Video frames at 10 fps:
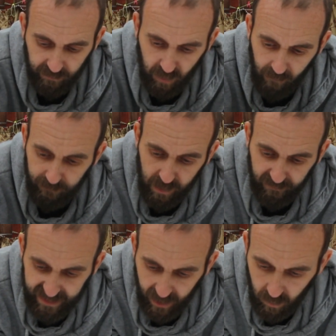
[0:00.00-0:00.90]
I've gone through the
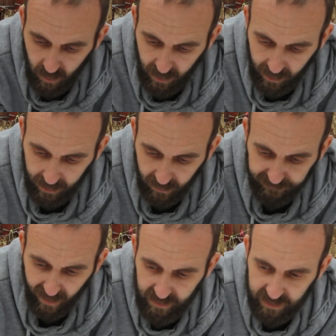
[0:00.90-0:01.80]
video and I've
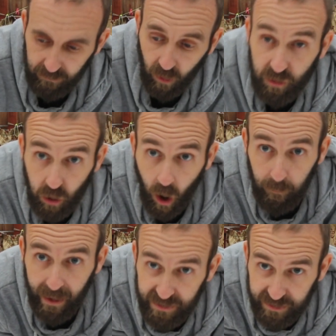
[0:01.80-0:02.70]
found some nice
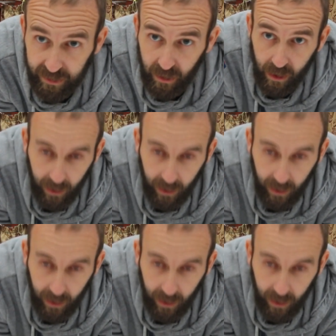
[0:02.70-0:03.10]
comments